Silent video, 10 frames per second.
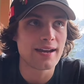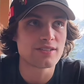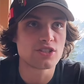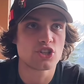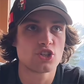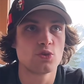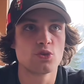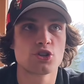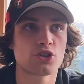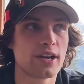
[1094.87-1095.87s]
and it's a
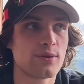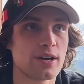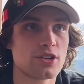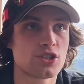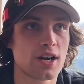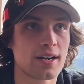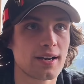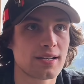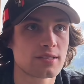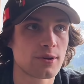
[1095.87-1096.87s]
huge great white
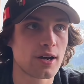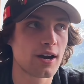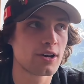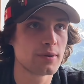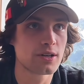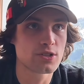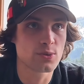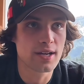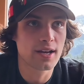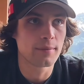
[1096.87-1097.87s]
shark and it's about 100
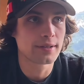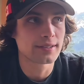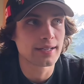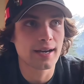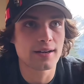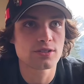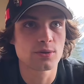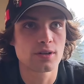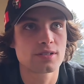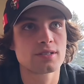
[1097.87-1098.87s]
meters away coming like kind of
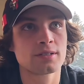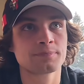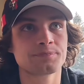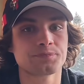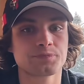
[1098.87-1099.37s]
towards you